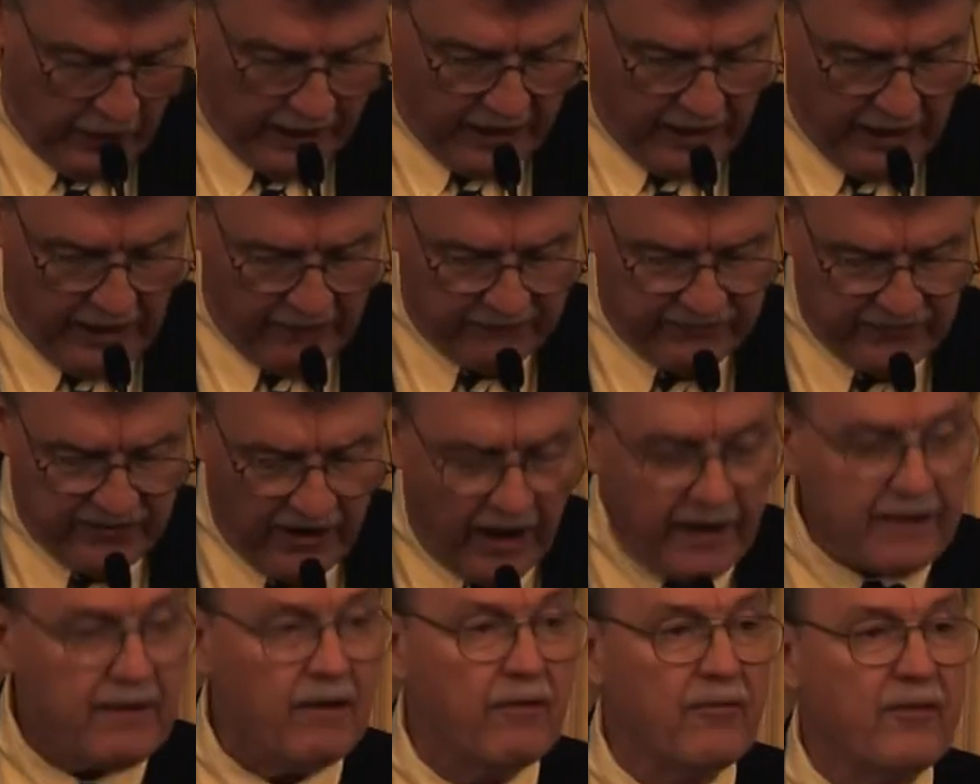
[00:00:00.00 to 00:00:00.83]
we have
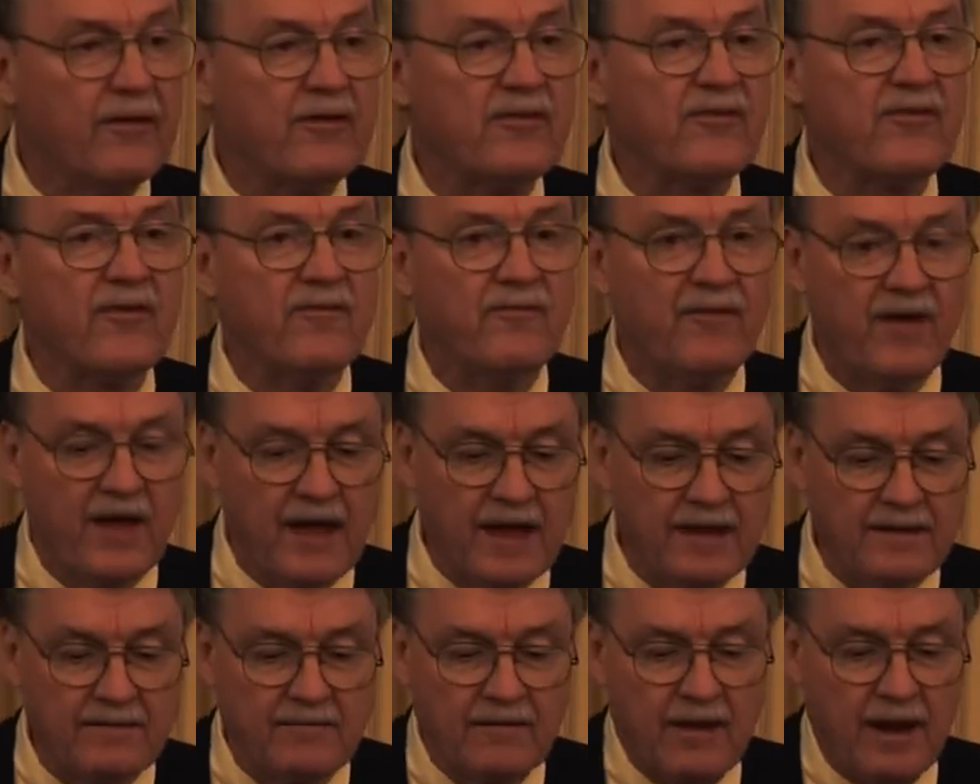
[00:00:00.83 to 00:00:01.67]
titled this
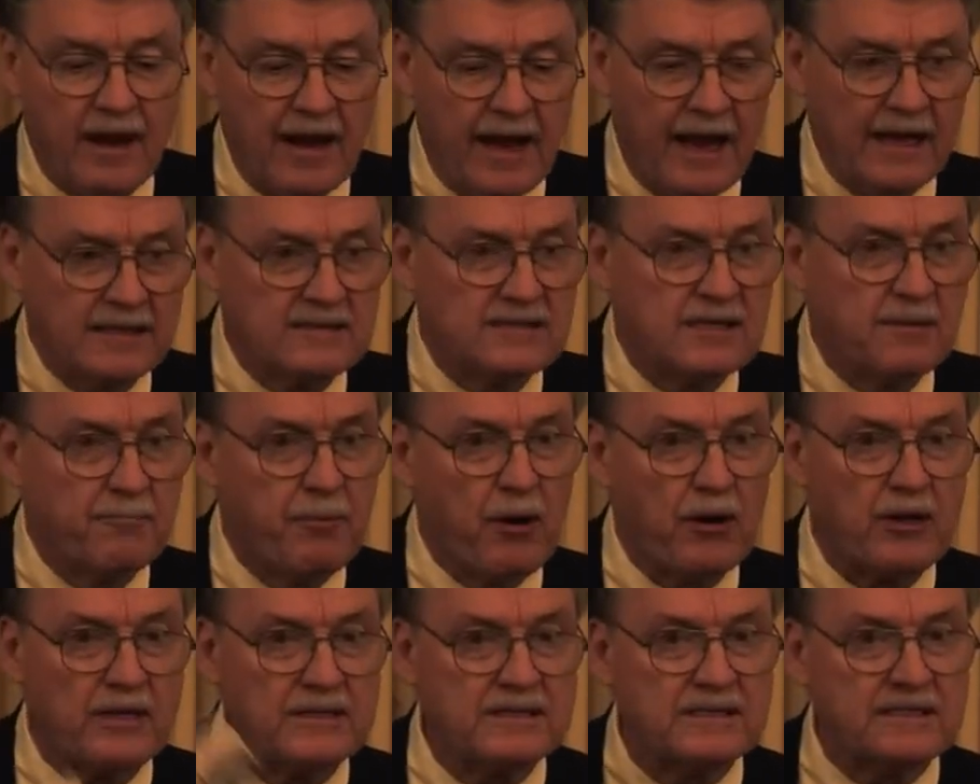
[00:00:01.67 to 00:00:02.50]
event, as the
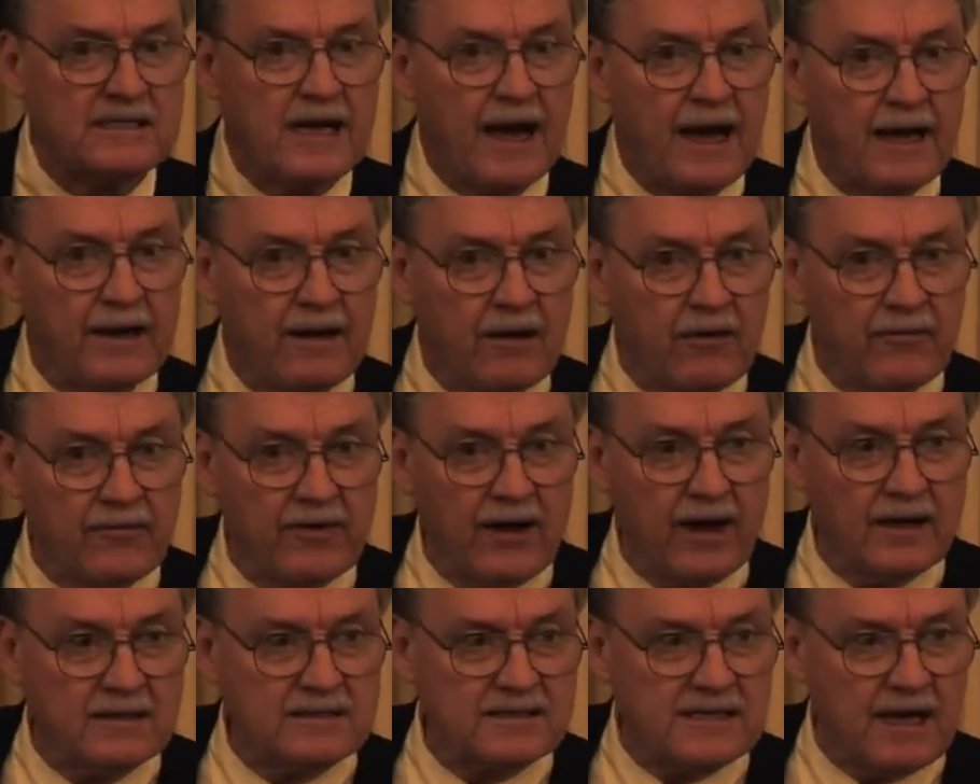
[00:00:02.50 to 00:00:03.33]
book is titled,
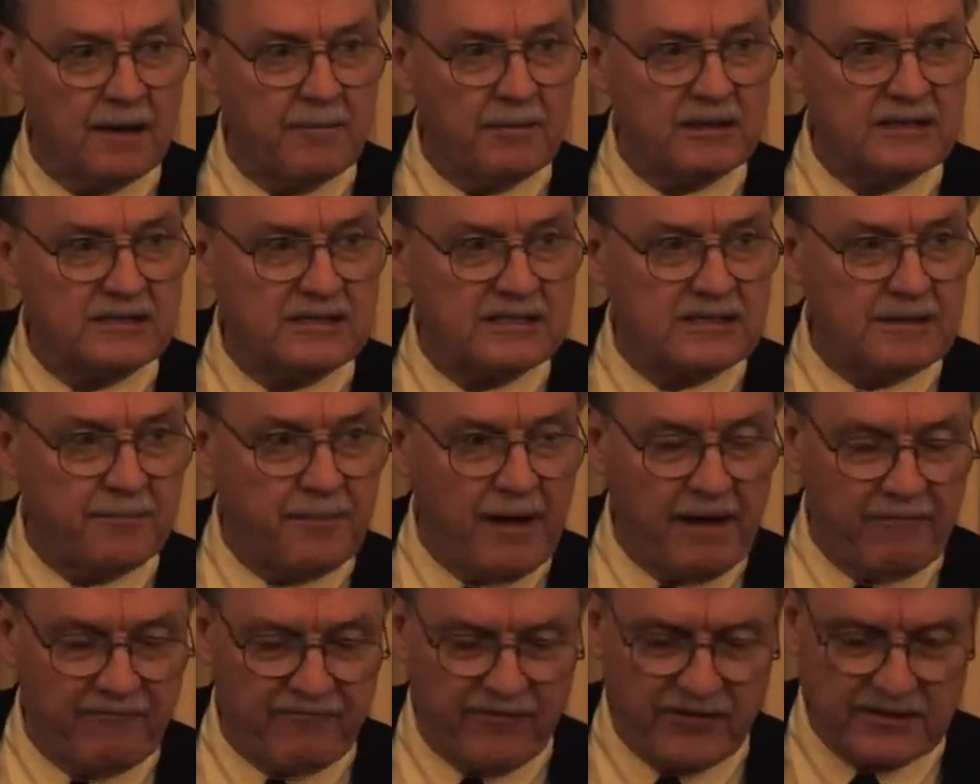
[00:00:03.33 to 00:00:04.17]
A Summons to
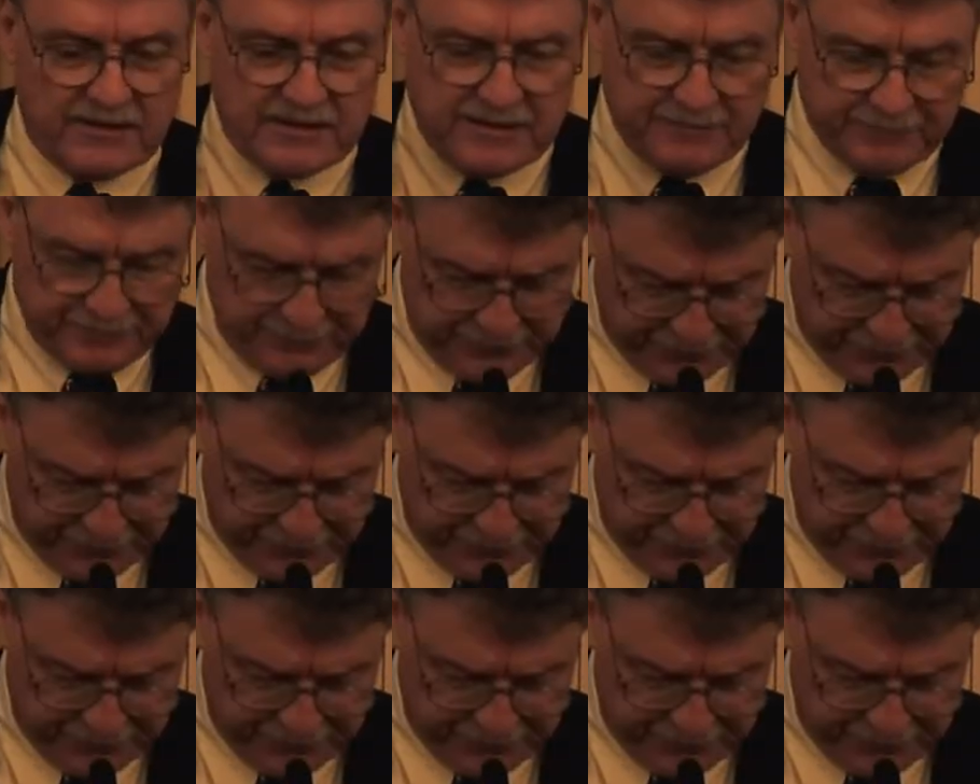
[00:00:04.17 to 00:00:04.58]
Memphis,